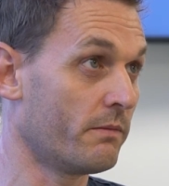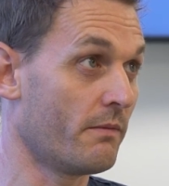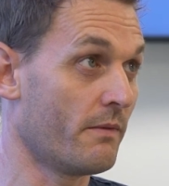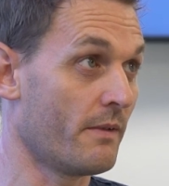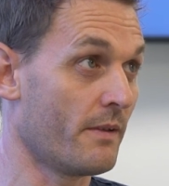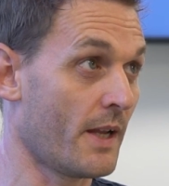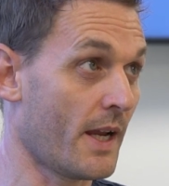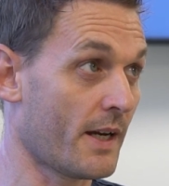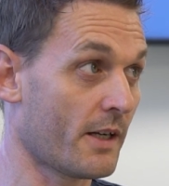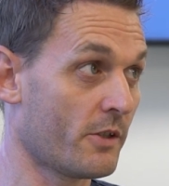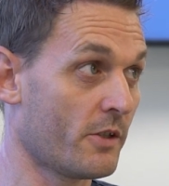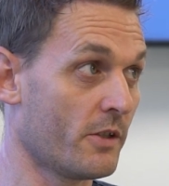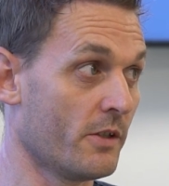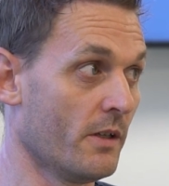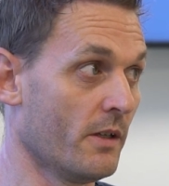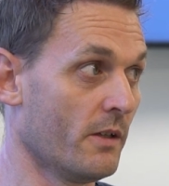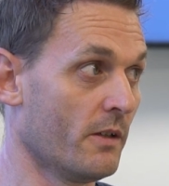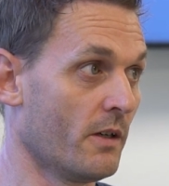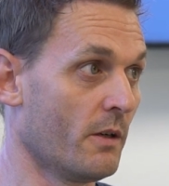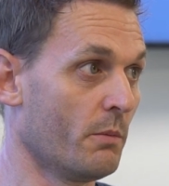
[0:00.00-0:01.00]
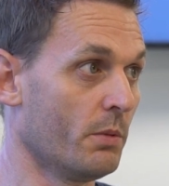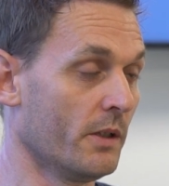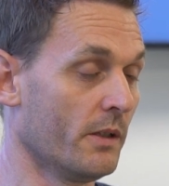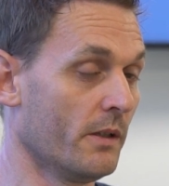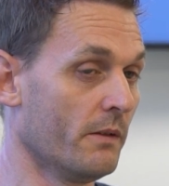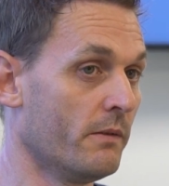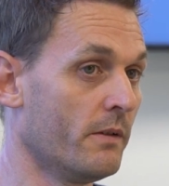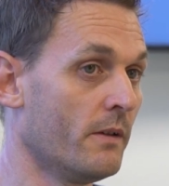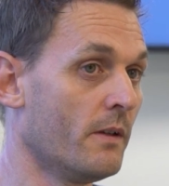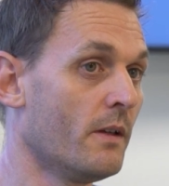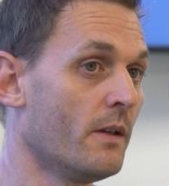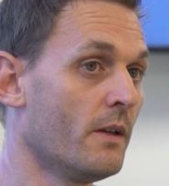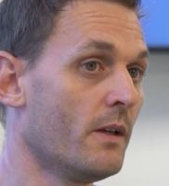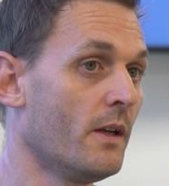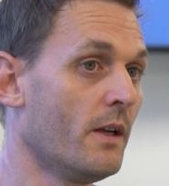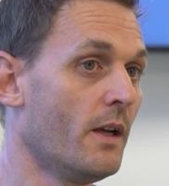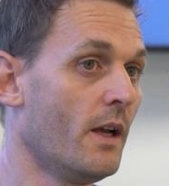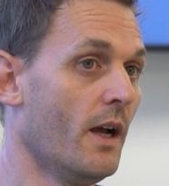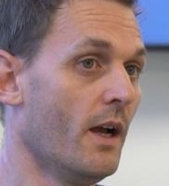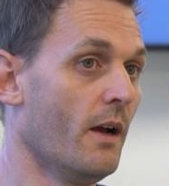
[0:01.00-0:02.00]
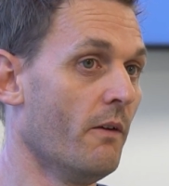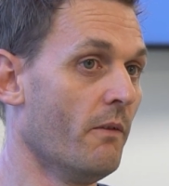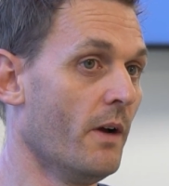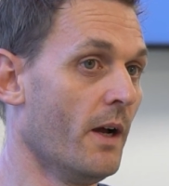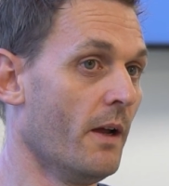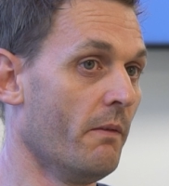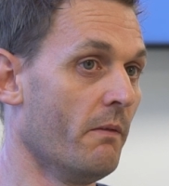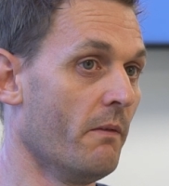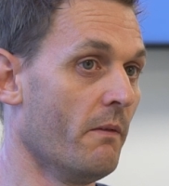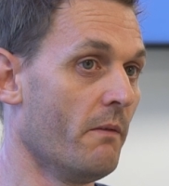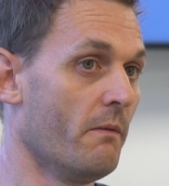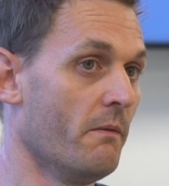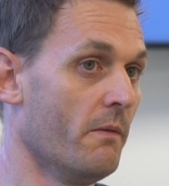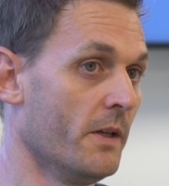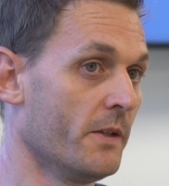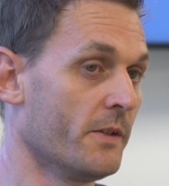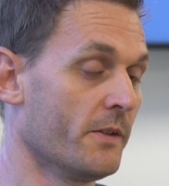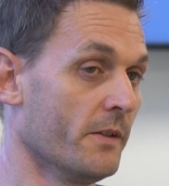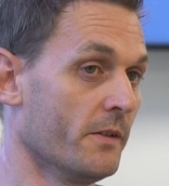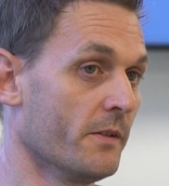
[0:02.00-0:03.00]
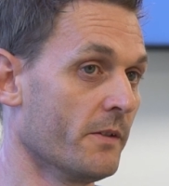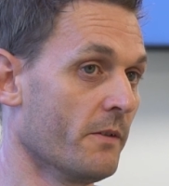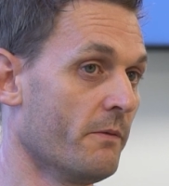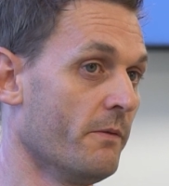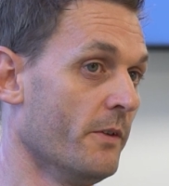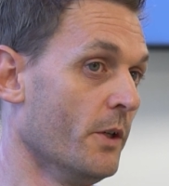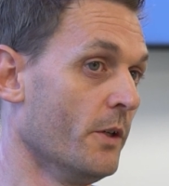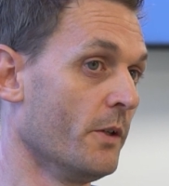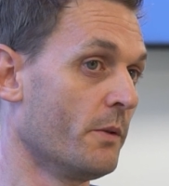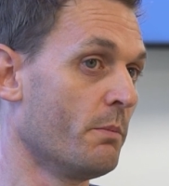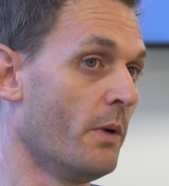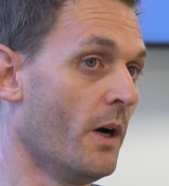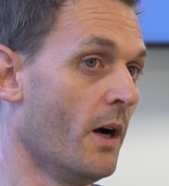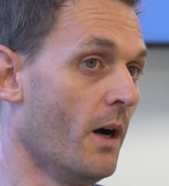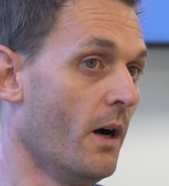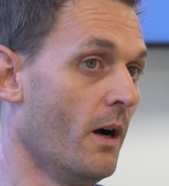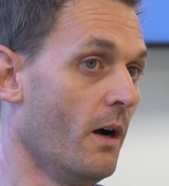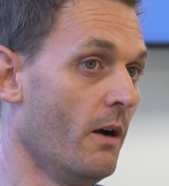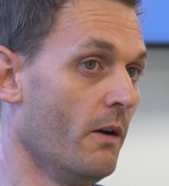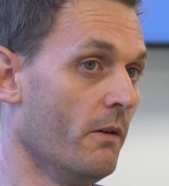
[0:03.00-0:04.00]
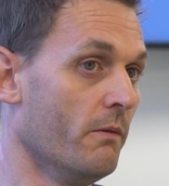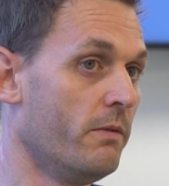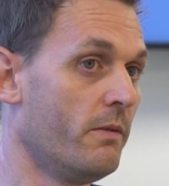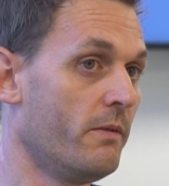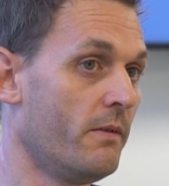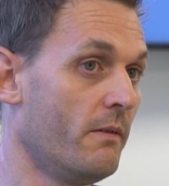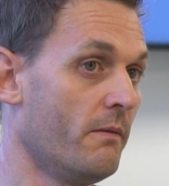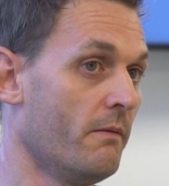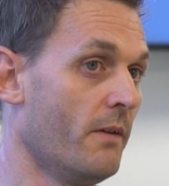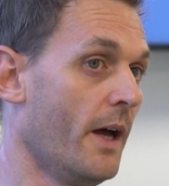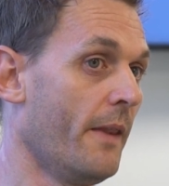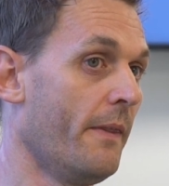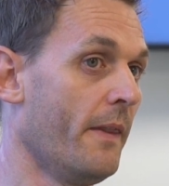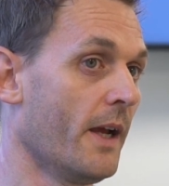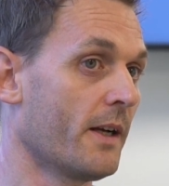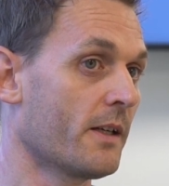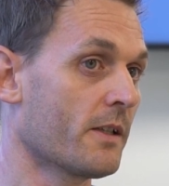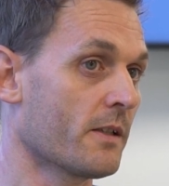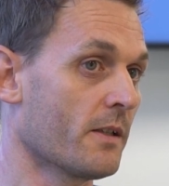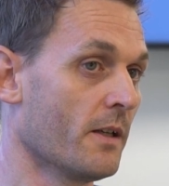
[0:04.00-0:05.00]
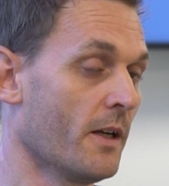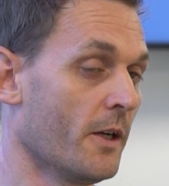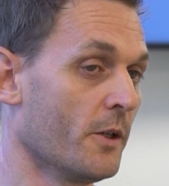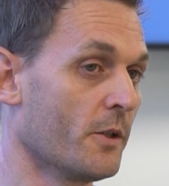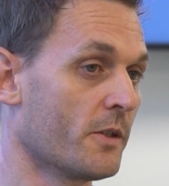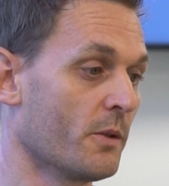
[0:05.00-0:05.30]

next year, I believe. And then this is the first part of that next stage.